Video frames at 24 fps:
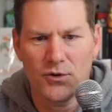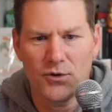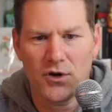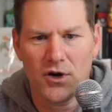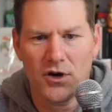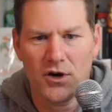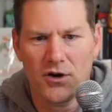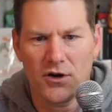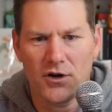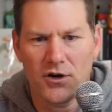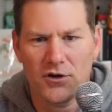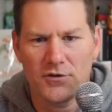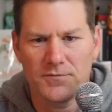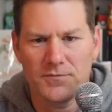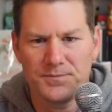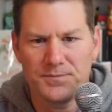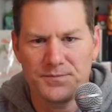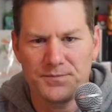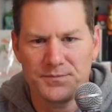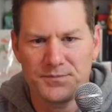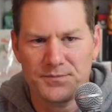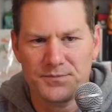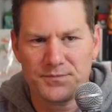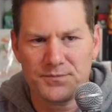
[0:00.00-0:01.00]
card.
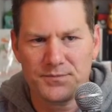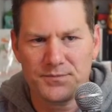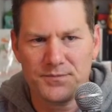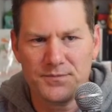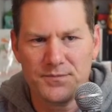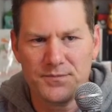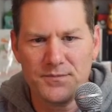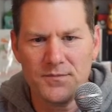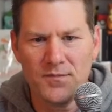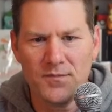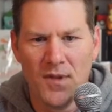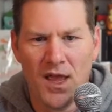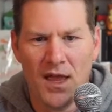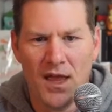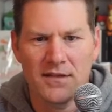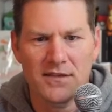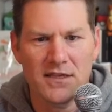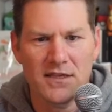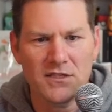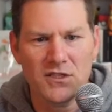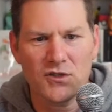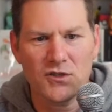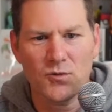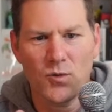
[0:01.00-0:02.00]

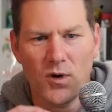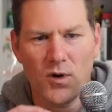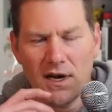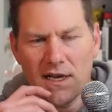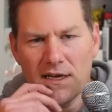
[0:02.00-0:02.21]
This is one